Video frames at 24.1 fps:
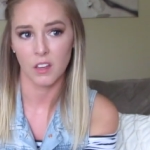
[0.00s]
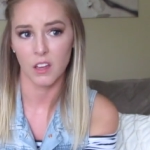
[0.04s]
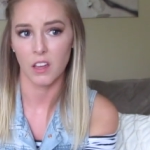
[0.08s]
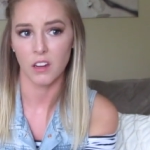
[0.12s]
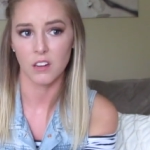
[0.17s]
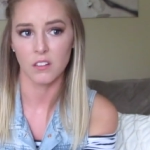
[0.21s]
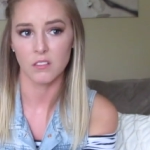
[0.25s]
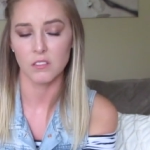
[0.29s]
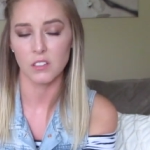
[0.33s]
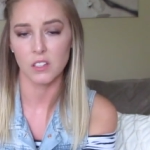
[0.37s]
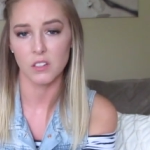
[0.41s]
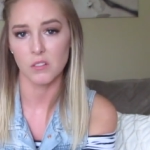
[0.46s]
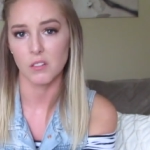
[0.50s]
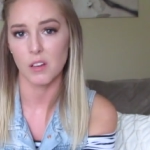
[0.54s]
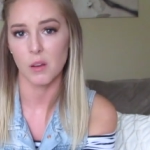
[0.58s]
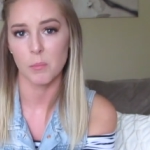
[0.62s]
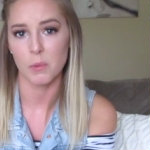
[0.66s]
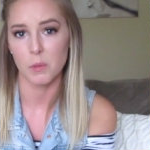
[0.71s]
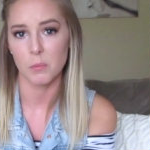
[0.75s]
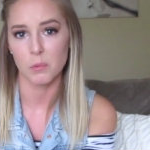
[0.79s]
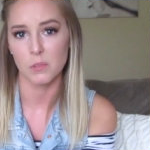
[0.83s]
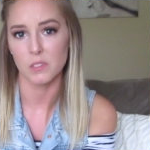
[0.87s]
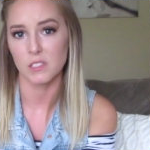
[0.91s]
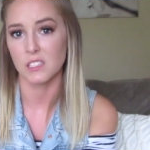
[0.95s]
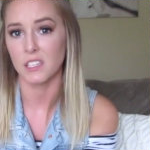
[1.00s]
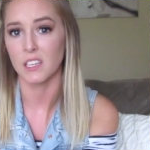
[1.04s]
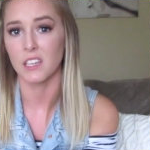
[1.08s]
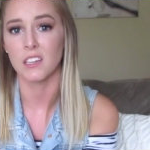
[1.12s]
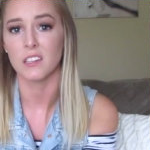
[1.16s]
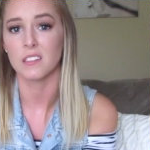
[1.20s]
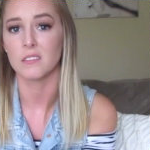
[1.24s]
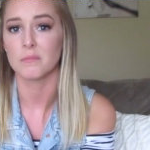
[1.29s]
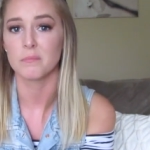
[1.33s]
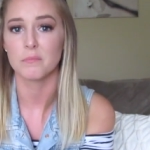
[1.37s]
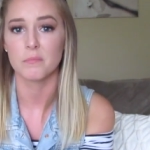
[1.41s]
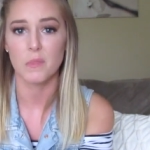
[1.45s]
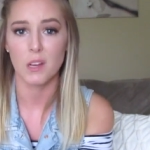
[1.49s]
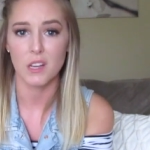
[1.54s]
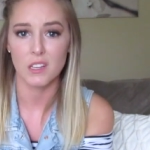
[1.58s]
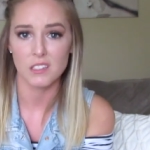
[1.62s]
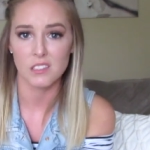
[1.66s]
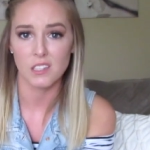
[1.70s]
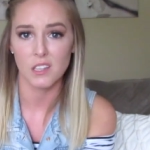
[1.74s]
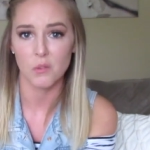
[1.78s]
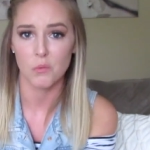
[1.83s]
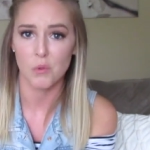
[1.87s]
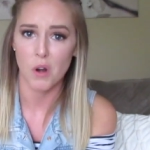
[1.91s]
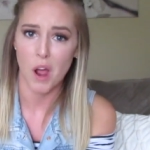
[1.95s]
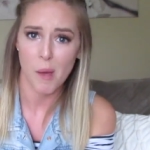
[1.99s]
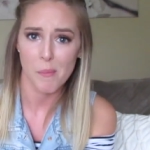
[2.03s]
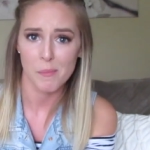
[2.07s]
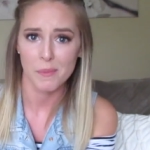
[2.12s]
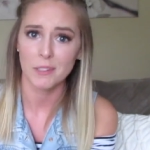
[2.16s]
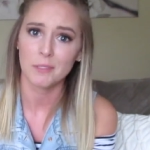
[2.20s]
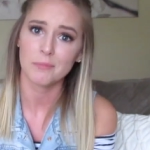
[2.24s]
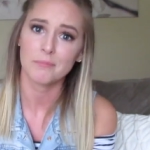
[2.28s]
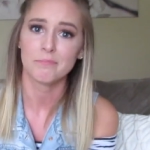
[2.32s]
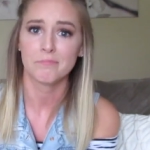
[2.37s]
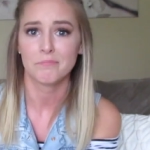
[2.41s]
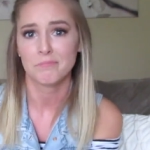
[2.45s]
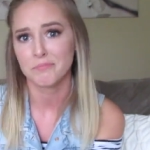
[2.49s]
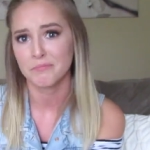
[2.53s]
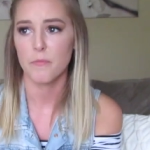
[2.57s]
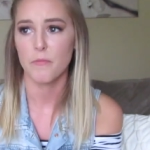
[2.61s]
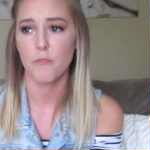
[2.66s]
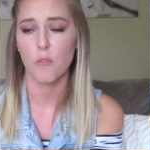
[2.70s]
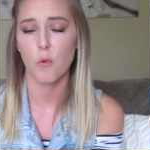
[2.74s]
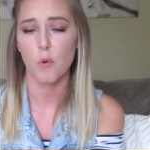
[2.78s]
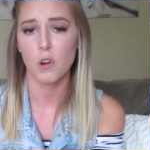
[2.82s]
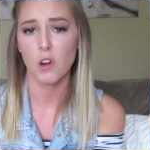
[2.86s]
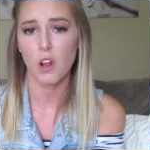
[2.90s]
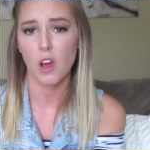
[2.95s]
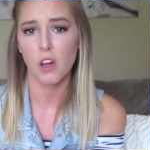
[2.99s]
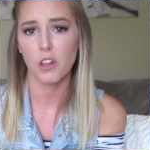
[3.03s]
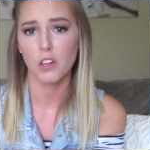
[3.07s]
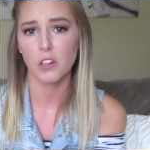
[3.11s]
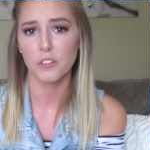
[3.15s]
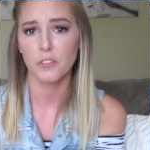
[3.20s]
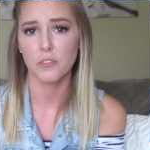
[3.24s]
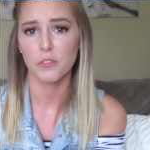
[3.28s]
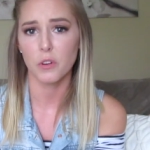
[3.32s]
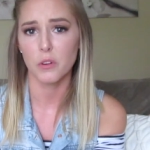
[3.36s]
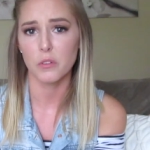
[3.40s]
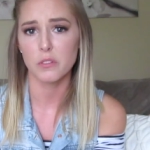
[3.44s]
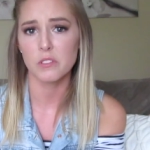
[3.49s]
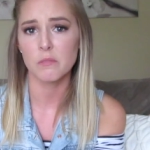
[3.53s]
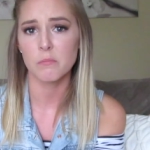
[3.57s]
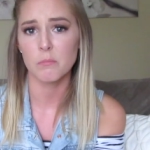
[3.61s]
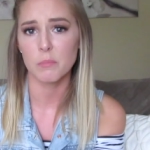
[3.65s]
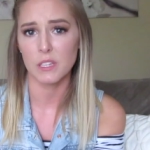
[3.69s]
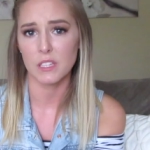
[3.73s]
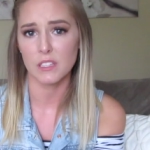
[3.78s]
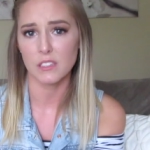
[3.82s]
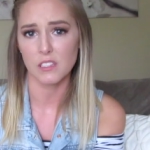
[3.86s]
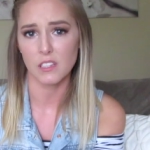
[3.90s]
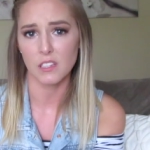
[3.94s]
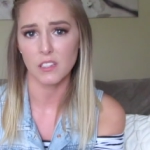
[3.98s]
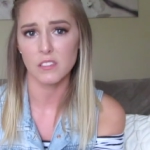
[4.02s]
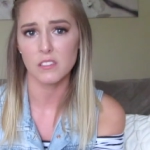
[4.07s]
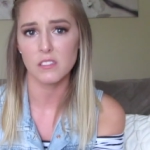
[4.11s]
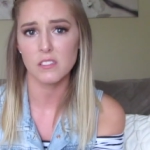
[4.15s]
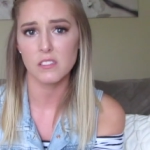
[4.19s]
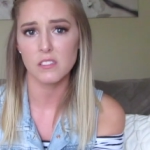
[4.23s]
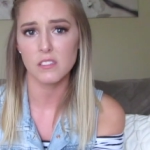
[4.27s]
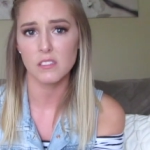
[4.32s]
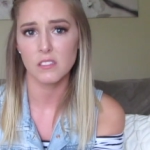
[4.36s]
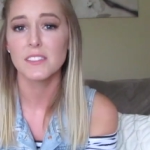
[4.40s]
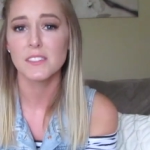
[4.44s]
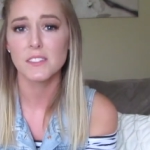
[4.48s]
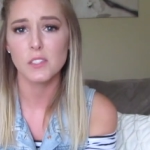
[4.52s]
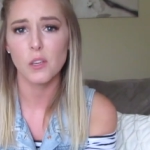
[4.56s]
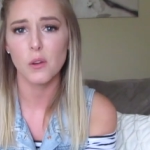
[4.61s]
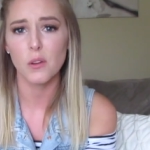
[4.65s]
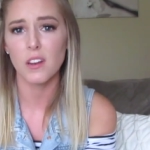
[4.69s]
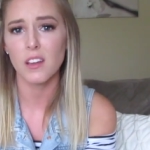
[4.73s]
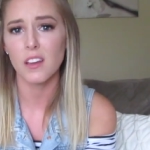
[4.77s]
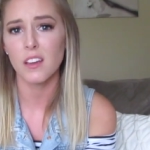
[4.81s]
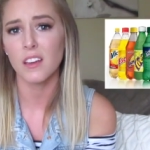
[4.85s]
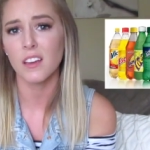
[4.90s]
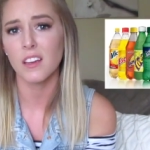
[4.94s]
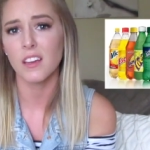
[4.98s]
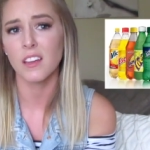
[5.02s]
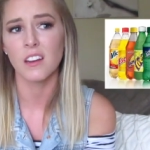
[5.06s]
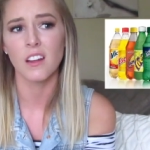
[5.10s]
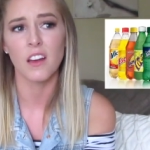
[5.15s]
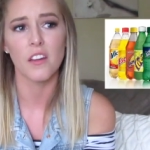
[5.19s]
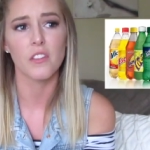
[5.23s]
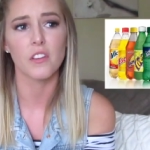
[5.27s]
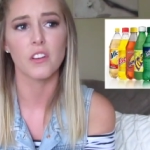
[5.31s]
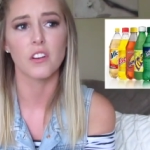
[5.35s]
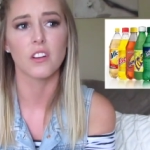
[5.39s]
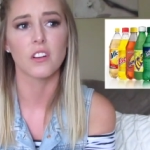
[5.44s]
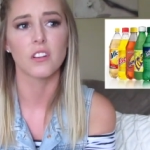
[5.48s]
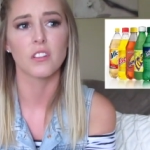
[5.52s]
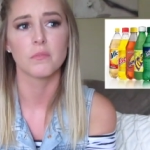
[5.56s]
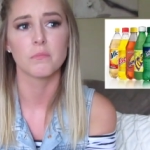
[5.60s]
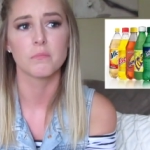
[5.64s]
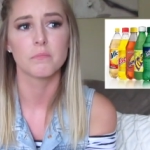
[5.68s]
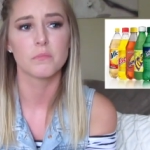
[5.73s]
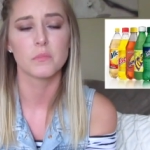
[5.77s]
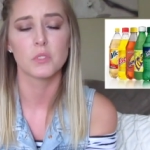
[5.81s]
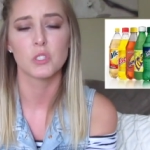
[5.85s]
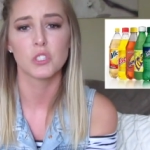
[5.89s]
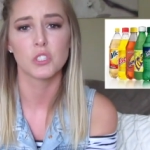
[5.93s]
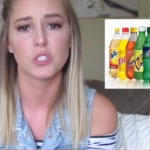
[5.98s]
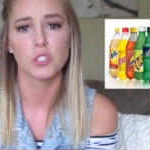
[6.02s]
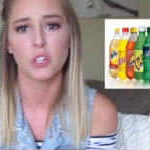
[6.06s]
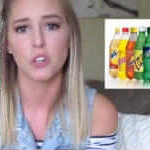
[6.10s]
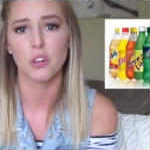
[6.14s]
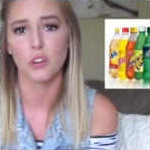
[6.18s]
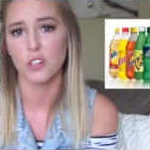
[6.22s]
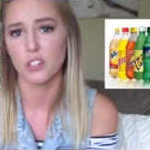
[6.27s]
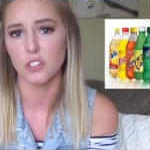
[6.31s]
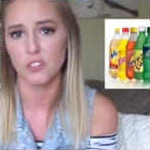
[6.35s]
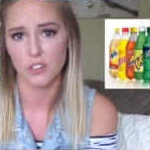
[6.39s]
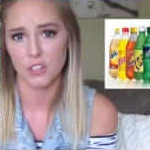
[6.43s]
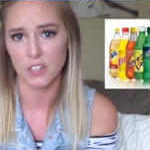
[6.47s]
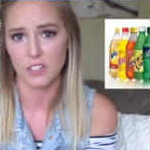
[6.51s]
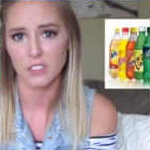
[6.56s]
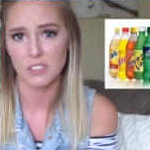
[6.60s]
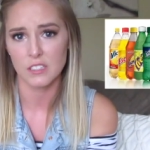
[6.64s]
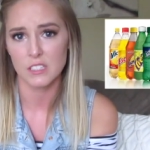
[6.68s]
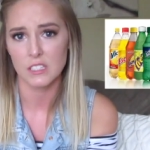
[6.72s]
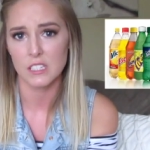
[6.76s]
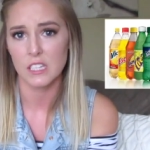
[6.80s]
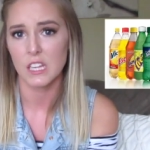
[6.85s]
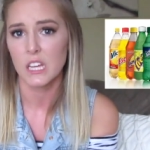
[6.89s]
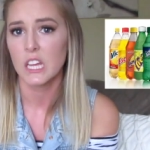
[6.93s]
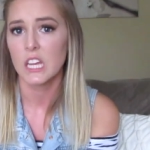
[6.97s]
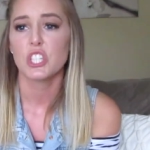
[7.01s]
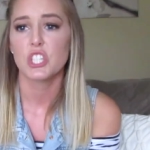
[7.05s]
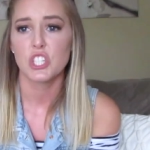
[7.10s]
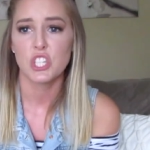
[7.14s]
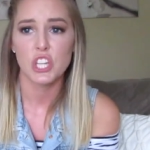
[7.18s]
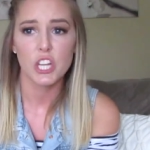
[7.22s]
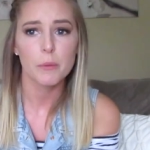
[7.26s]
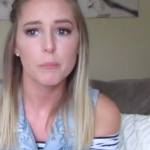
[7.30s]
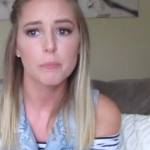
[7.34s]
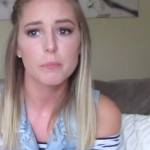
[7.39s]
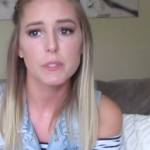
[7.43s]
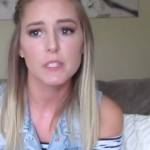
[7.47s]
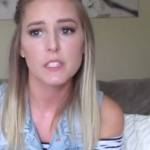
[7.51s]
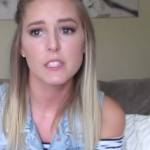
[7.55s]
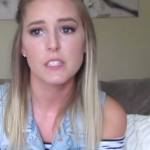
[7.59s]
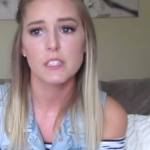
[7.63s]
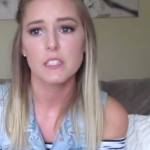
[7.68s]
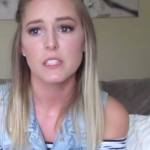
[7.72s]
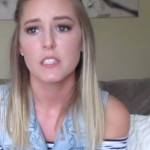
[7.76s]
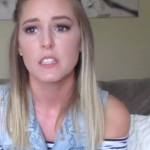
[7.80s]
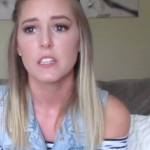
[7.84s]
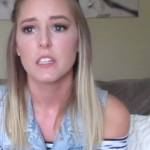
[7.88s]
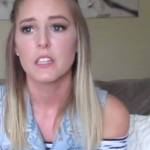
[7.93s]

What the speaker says: I don't know how people say it, I say ramen, $4 frozen pizzas, soda and other sugary drinks, chips,